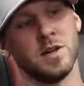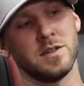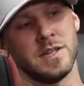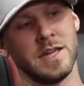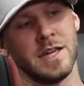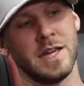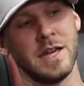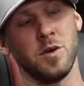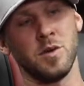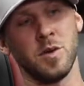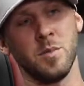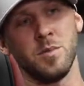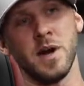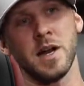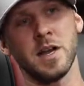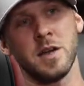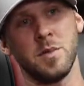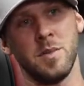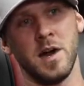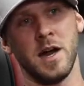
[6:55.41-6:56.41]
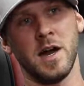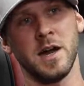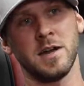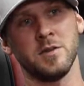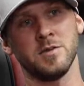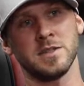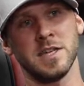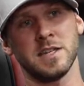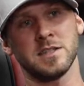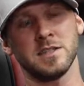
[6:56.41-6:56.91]
I was hanging out with a buddy of
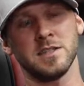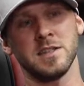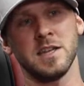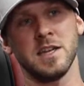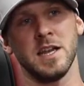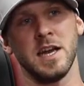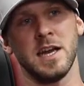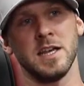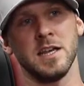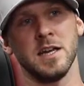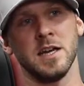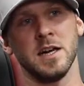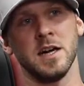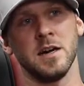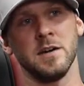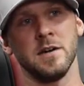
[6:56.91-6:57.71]
mine. It was actually the night